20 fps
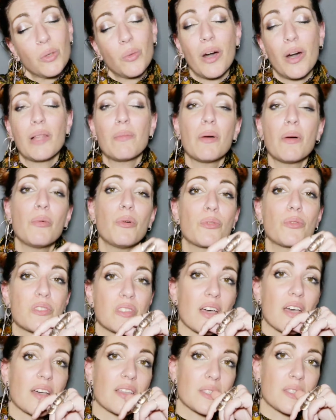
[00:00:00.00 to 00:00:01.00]
Wild
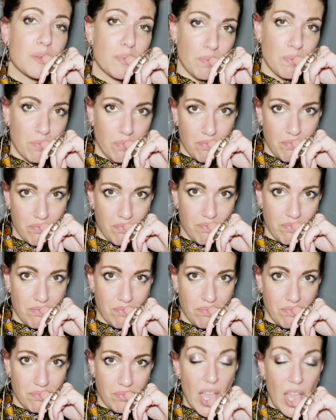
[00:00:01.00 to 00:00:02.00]
baboons, guys.
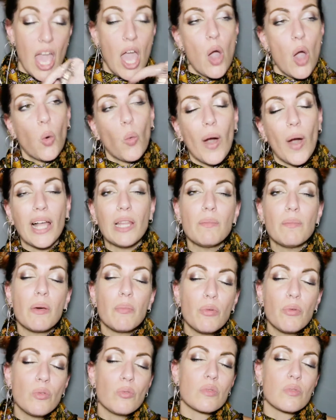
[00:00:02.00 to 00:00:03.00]
Wild
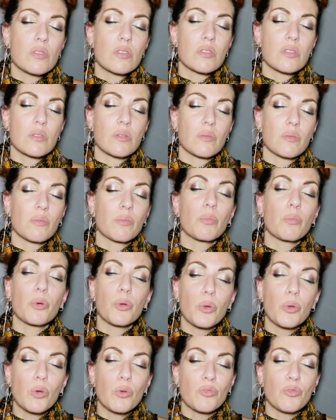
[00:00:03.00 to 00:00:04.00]
baboons
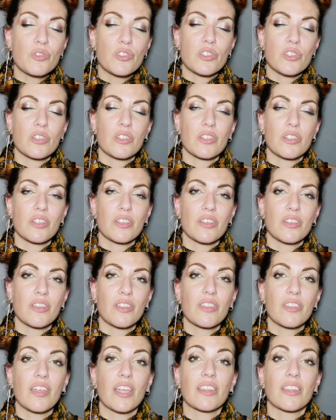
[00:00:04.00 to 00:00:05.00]
proved
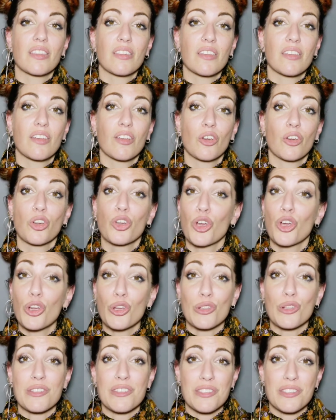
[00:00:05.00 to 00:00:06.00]
that
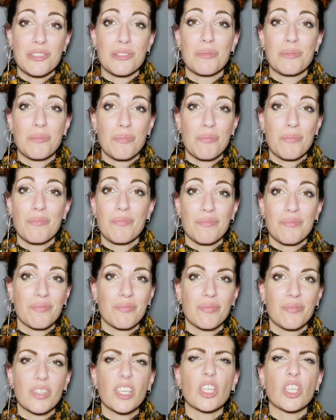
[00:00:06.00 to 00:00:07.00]
girls
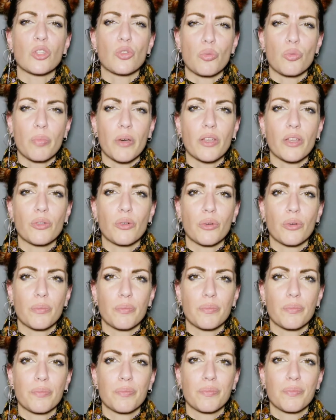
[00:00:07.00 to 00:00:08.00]
can do better.
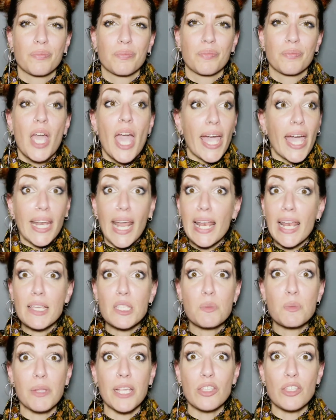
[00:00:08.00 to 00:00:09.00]
And I'll
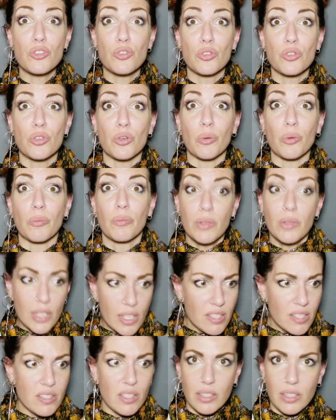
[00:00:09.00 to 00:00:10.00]
explain to you.
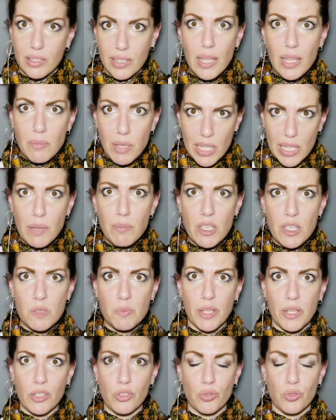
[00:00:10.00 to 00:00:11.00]
Listen, let me let me
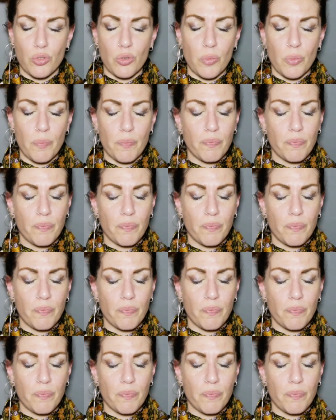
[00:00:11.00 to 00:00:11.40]
explain to you.